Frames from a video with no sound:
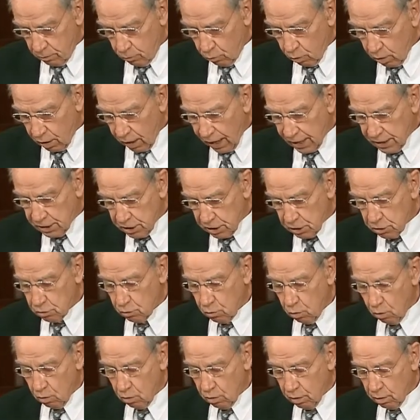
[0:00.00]
What I just
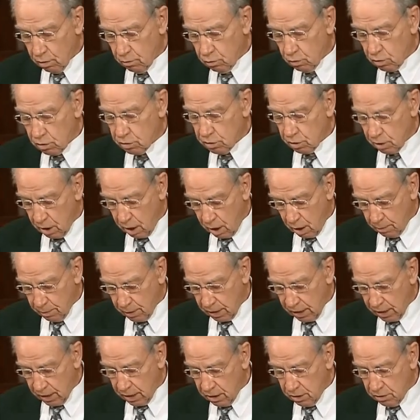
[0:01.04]
quoted was the
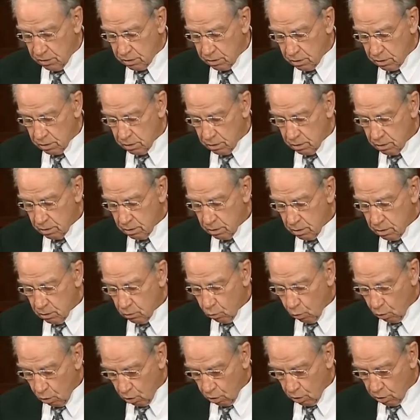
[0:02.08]
nominee's
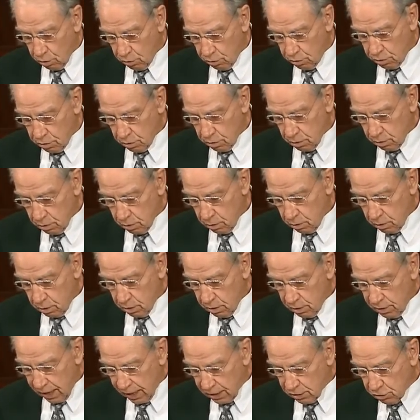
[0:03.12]
words.
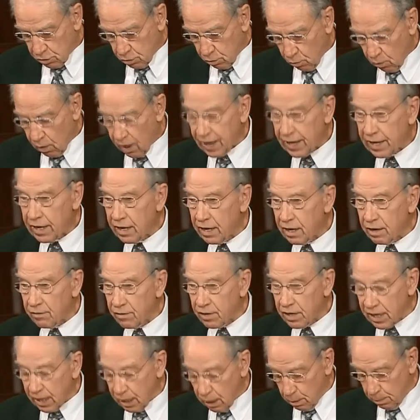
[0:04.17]
That's the writing of
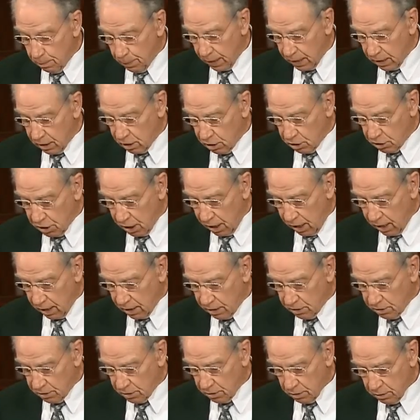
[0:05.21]
an independent
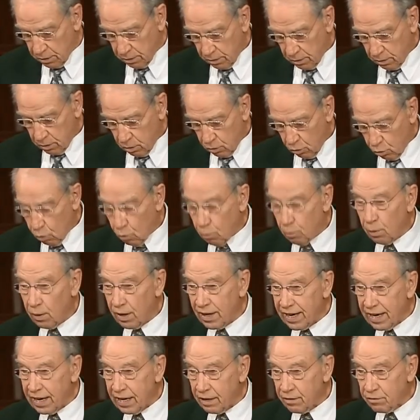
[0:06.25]
judge who
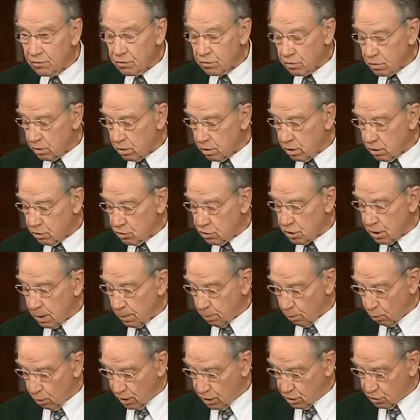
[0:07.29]
believes in
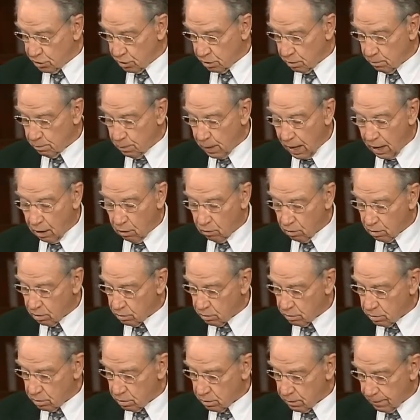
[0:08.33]
separation of
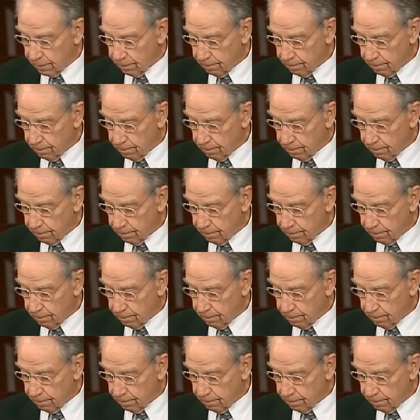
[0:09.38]
powers.